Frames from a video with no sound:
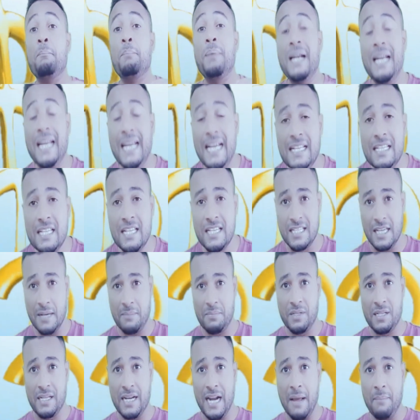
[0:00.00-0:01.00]
please
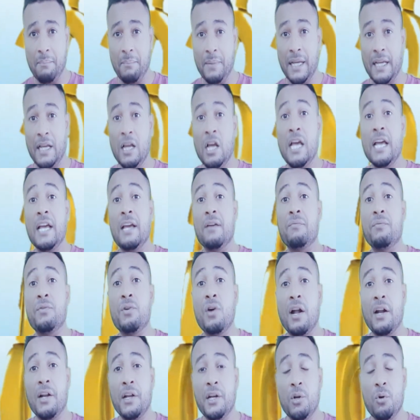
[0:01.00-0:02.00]
subscribe me. If
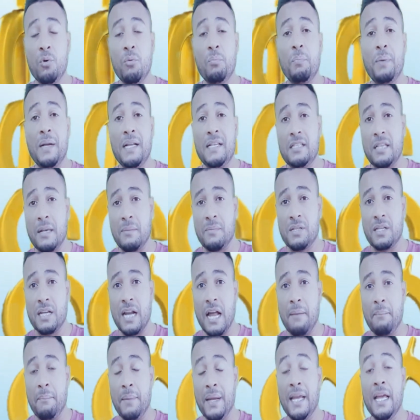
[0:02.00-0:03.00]
you are new, please
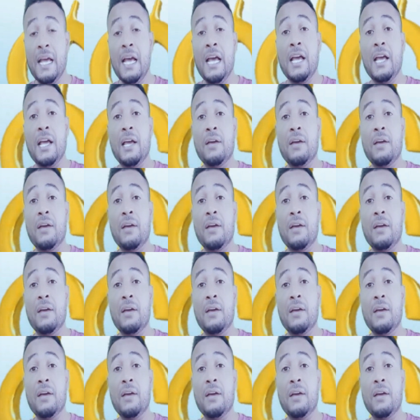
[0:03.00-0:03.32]
subscribe me.